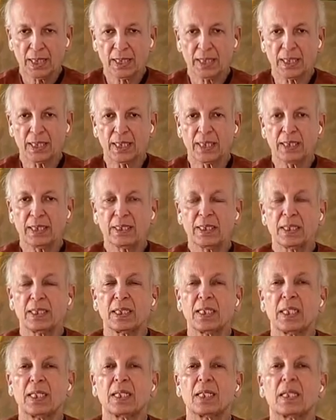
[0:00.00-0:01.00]
than
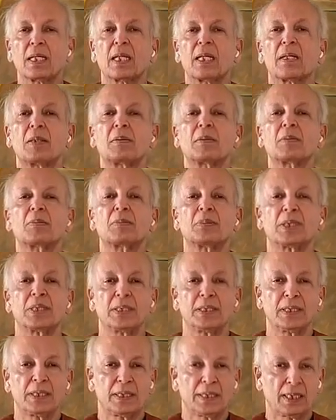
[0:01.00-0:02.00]

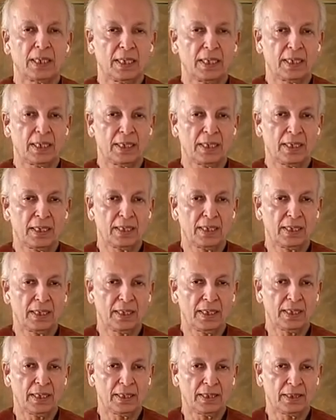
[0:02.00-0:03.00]
breathing
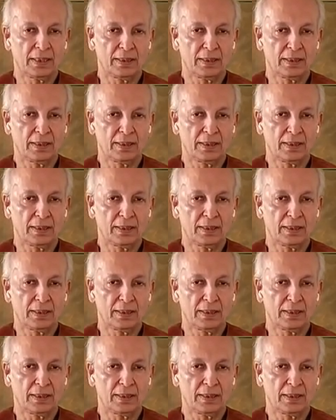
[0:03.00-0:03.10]
in.